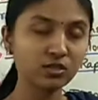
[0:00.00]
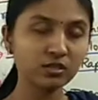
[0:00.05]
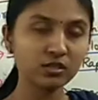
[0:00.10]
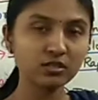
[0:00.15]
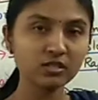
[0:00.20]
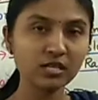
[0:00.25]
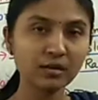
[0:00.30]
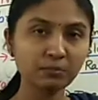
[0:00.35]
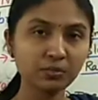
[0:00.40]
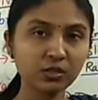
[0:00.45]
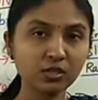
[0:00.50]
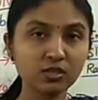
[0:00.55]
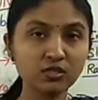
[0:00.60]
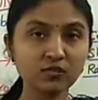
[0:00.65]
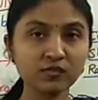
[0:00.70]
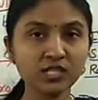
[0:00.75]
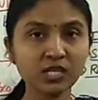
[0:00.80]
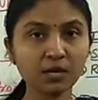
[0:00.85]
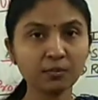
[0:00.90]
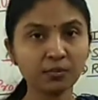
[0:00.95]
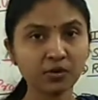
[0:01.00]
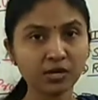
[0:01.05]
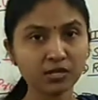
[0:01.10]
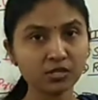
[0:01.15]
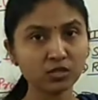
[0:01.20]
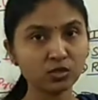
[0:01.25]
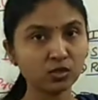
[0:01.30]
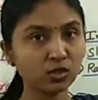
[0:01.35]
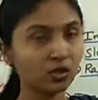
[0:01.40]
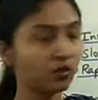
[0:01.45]
receptors which are
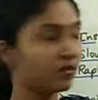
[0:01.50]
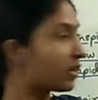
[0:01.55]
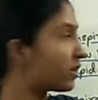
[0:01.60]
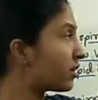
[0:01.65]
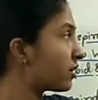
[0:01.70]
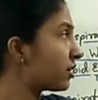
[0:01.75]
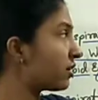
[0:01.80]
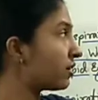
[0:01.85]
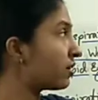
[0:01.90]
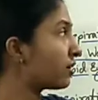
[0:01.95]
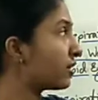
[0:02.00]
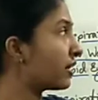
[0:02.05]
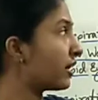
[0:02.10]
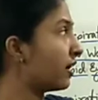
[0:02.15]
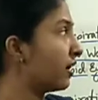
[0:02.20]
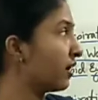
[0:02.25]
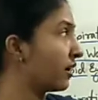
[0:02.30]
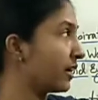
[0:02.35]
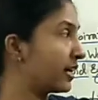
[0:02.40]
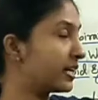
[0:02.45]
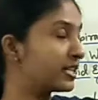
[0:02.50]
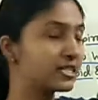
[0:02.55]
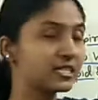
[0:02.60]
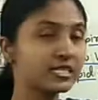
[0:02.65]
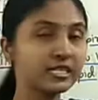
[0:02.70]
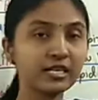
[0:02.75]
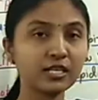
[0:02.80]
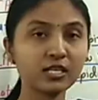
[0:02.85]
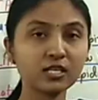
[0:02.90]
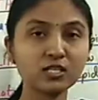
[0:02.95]
present over here, they again
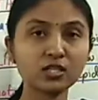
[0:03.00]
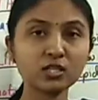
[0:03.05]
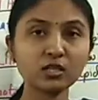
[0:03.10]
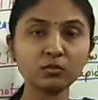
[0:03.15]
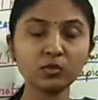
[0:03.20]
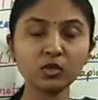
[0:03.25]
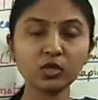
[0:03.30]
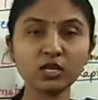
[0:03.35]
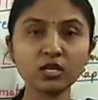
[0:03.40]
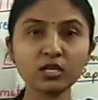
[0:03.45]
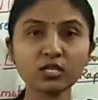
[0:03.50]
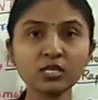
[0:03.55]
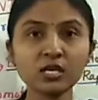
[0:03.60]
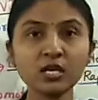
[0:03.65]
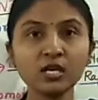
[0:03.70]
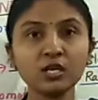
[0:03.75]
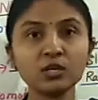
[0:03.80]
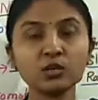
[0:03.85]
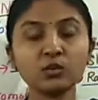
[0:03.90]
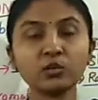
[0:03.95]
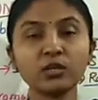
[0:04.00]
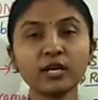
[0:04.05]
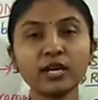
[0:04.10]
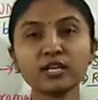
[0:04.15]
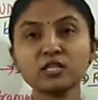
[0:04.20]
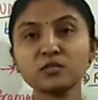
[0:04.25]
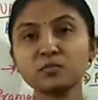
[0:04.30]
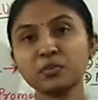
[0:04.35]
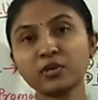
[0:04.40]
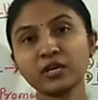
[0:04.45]
send a stimulus to the
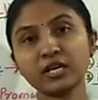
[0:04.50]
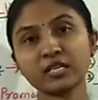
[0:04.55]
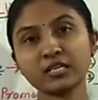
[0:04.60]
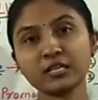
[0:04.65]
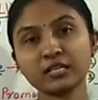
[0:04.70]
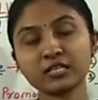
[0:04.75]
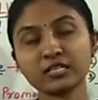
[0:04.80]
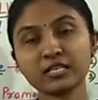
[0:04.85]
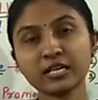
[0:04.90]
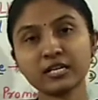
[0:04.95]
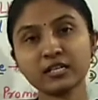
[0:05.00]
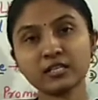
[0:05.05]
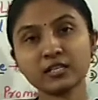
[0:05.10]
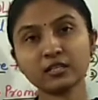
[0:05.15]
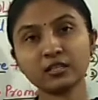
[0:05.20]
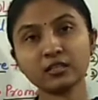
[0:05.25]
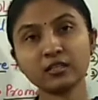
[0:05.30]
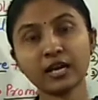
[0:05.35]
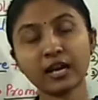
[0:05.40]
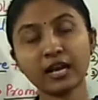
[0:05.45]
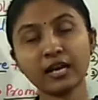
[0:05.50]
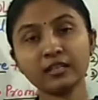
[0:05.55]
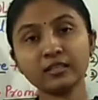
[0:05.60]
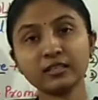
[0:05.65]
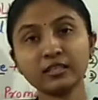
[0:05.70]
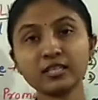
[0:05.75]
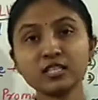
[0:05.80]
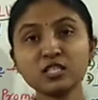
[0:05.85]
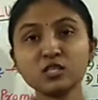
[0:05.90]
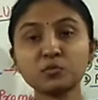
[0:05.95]
expiratory center, and
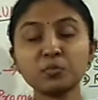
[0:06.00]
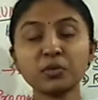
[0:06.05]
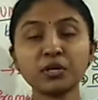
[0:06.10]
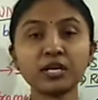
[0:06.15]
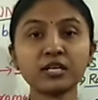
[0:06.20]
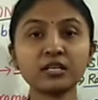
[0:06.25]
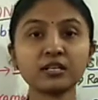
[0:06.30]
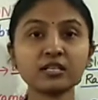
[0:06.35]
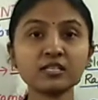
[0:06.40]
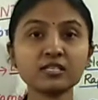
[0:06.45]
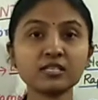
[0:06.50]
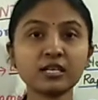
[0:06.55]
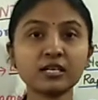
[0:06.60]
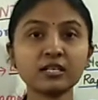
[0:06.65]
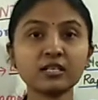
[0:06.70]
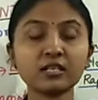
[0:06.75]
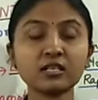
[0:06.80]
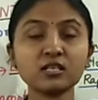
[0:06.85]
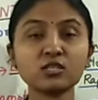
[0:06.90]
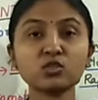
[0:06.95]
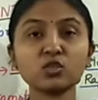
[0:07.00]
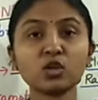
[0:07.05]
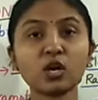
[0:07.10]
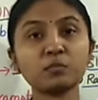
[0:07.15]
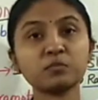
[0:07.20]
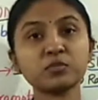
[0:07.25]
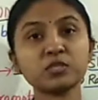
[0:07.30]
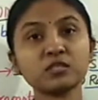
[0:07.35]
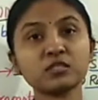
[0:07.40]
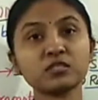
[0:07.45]
the inspiratory center
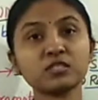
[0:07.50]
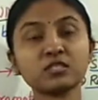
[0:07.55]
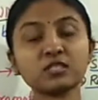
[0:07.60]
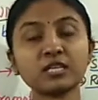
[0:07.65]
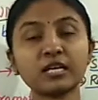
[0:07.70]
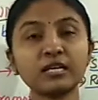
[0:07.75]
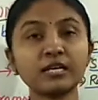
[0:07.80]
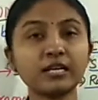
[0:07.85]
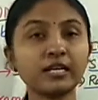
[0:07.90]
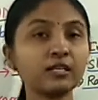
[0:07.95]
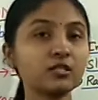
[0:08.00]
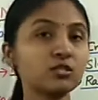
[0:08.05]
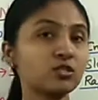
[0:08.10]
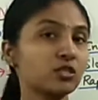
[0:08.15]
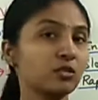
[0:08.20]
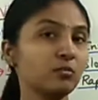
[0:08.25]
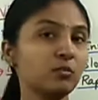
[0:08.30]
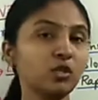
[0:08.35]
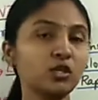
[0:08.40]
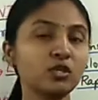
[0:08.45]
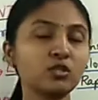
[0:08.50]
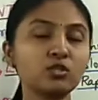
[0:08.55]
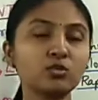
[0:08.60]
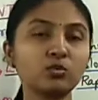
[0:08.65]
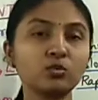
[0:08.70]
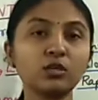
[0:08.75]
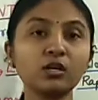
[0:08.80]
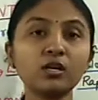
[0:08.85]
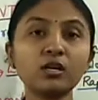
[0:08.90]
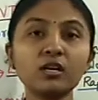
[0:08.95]
stops sending stimulus to
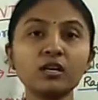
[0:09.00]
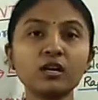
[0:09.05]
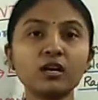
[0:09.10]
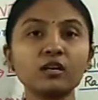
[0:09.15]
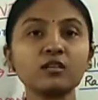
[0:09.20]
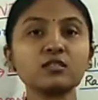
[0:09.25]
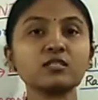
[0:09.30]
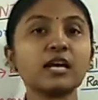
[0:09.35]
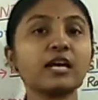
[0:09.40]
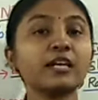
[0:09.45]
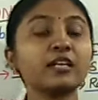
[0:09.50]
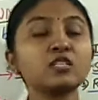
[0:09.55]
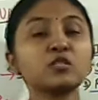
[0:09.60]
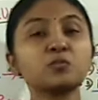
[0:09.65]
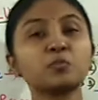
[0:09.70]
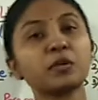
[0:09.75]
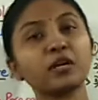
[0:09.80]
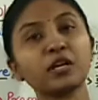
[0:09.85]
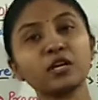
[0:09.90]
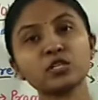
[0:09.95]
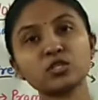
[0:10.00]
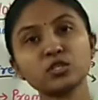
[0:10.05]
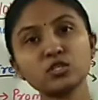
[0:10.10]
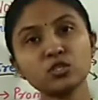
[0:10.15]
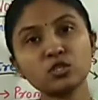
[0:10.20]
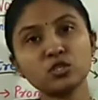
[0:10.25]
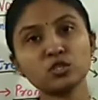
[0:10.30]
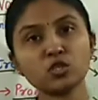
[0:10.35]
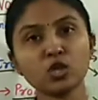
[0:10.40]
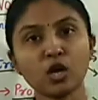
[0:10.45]
the lungs, and
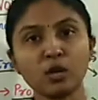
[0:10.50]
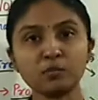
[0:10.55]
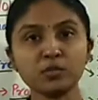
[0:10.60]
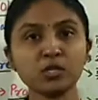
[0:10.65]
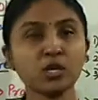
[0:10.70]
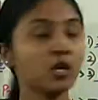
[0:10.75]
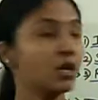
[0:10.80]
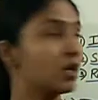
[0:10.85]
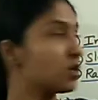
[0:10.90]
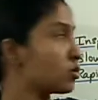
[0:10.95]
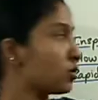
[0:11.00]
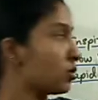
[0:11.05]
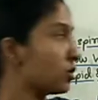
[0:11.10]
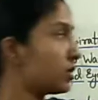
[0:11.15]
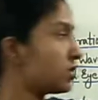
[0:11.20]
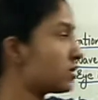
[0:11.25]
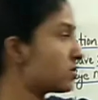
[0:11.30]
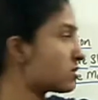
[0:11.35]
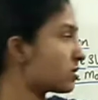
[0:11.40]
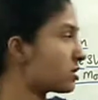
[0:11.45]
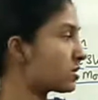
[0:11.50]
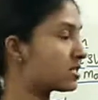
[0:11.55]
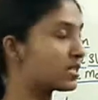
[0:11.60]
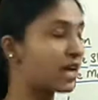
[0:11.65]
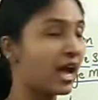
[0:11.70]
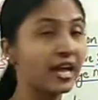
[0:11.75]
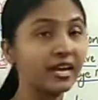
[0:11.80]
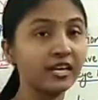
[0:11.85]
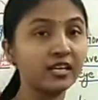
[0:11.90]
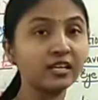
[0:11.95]
inspiration stops. So this
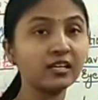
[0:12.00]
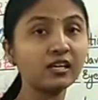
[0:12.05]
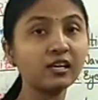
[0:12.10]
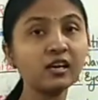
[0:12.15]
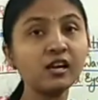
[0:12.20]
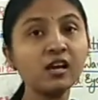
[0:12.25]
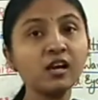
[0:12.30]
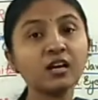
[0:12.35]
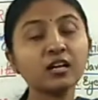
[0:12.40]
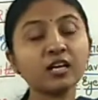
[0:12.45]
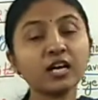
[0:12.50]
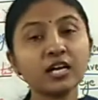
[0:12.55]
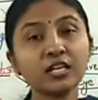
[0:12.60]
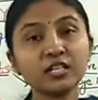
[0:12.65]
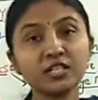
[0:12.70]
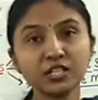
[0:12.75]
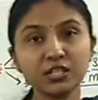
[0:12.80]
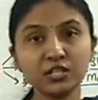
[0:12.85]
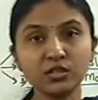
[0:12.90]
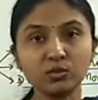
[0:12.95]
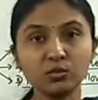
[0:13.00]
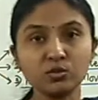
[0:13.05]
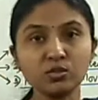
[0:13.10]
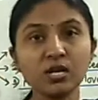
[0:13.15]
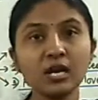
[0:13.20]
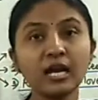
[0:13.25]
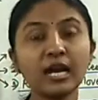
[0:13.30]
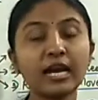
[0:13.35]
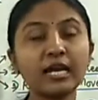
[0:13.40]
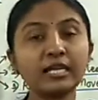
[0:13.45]
cycle continues,
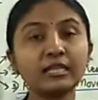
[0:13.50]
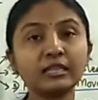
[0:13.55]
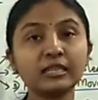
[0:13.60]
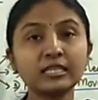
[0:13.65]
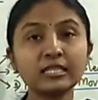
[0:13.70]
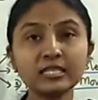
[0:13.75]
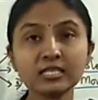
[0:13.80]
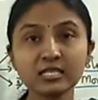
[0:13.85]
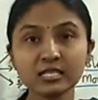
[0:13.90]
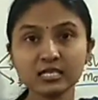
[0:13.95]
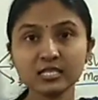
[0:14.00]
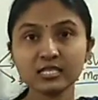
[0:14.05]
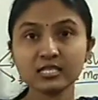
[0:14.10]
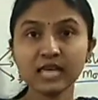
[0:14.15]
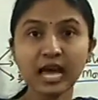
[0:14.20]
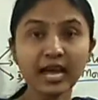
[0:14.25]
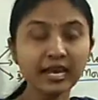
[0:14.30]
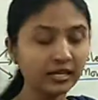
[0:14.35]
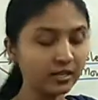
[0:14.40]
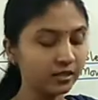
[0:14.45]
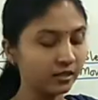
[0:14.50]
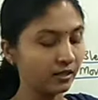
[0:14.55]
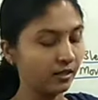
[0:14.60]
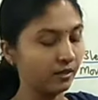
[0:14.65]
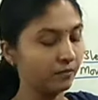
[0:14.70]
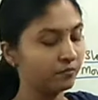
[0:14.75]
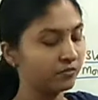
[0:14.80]
and this cycle